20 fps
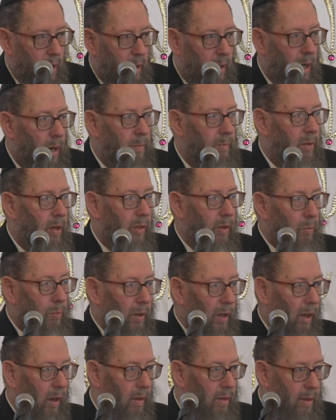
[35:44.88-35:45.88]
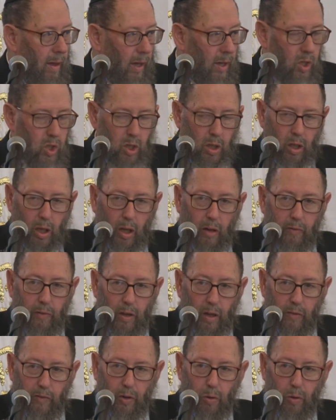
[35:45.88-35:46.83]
Come to the realization, even if